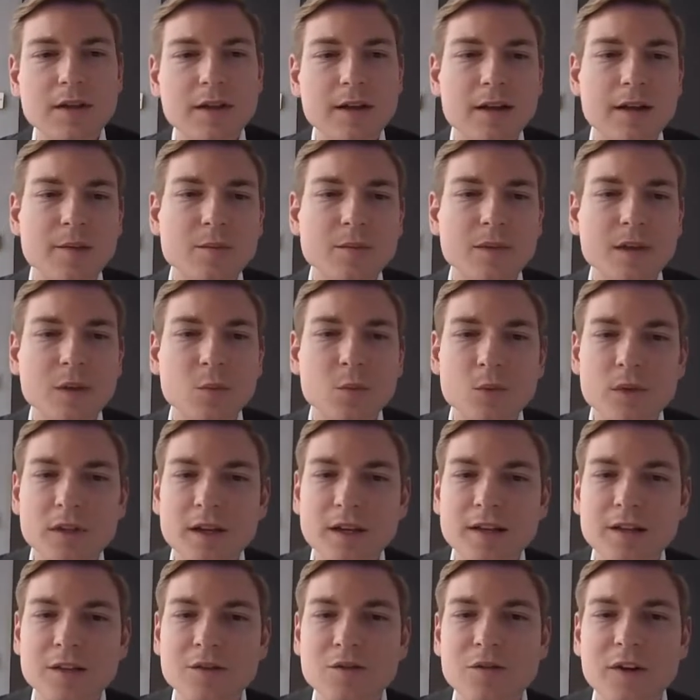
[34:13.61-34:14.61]
that we
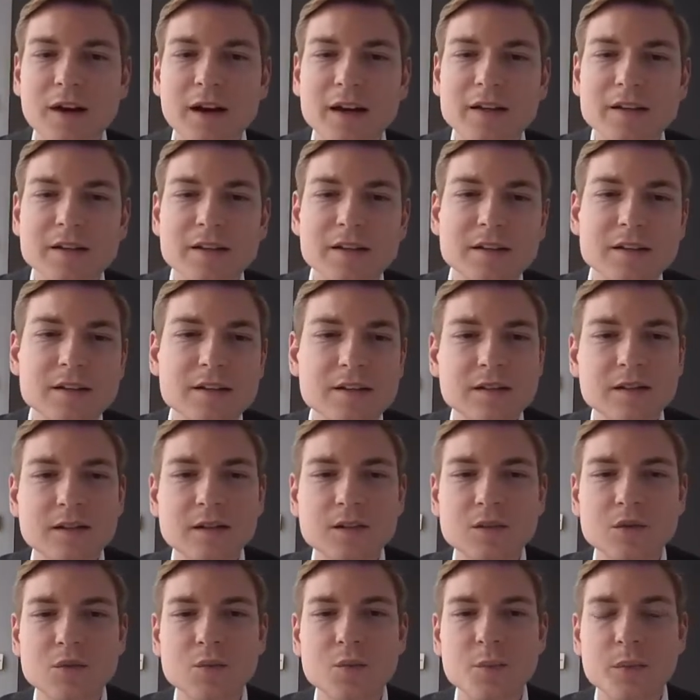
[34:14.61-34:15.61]
get invited
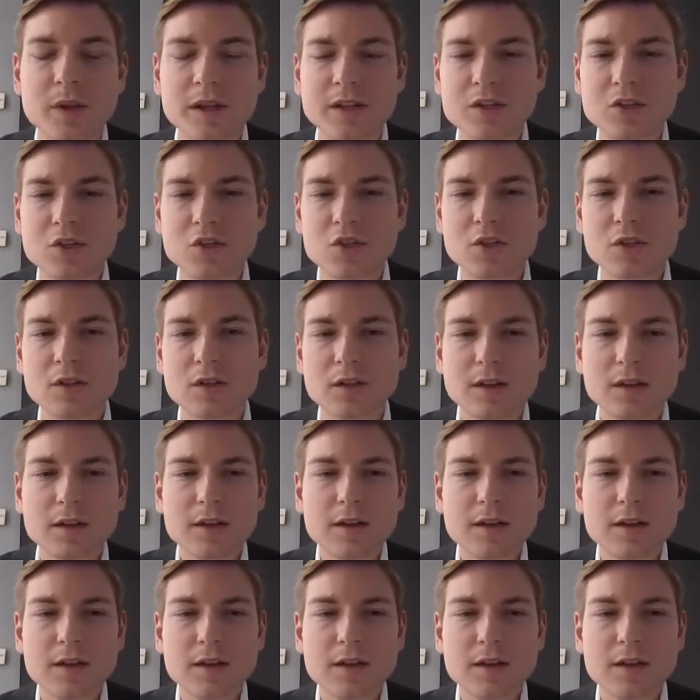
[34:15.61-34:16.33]
to pitch.